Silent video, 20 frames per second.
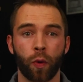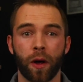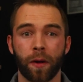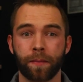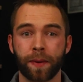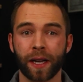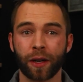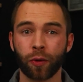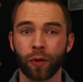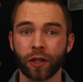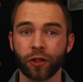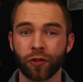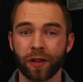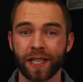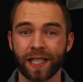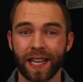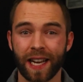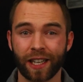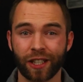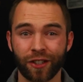while Bitcoin
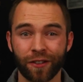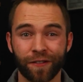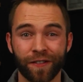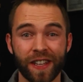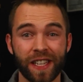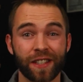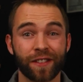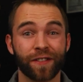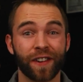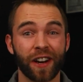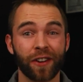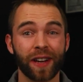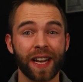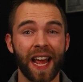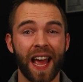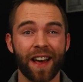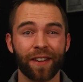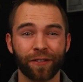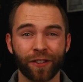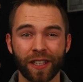transaction fees vary
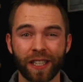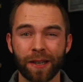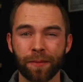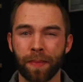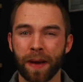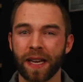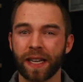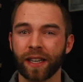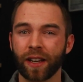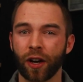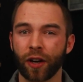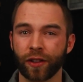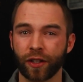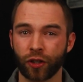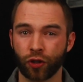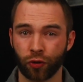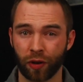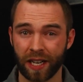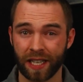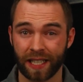heavily depending on
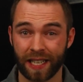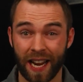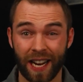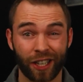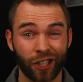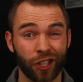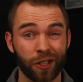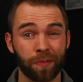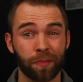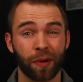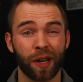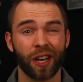the transaction,